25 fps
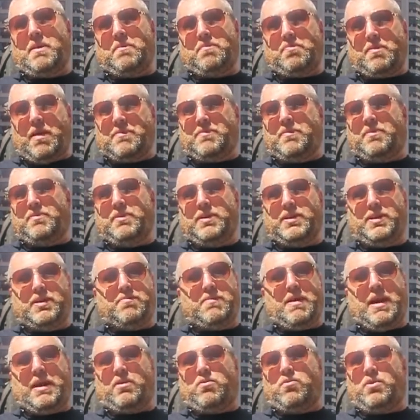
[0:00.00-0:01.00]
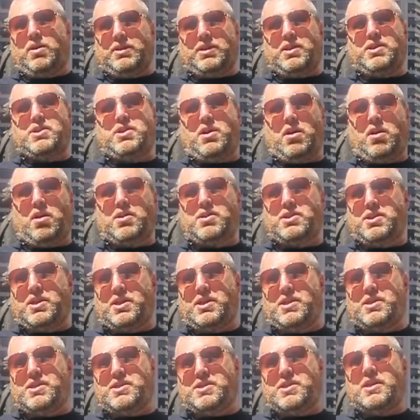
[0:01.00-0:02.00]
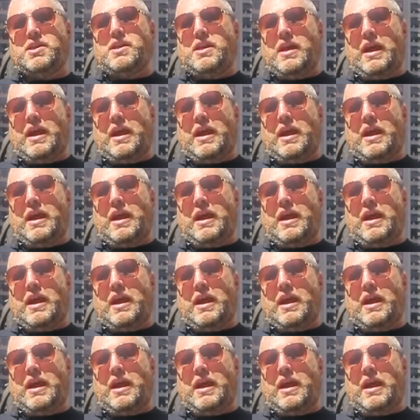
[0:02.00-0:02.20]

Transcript: and probably no matter what the charge is,